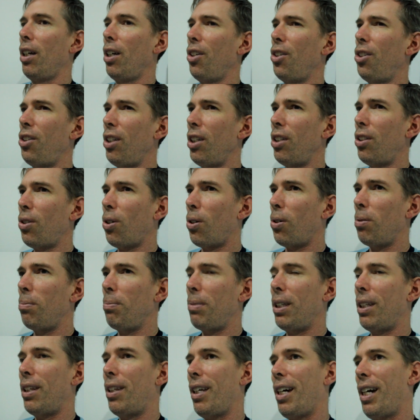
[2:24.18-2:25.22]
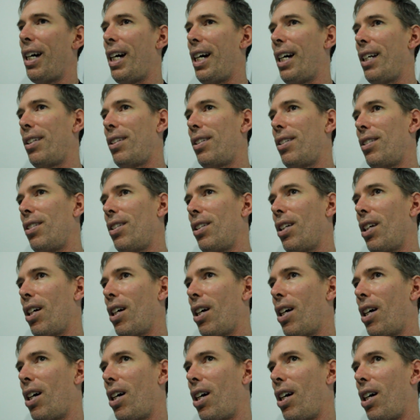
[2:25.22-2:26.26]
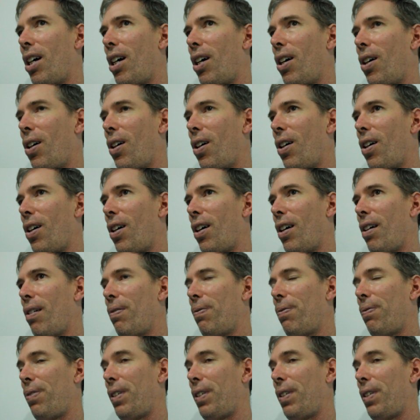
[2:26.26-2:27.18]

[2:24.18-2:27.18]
She told me that her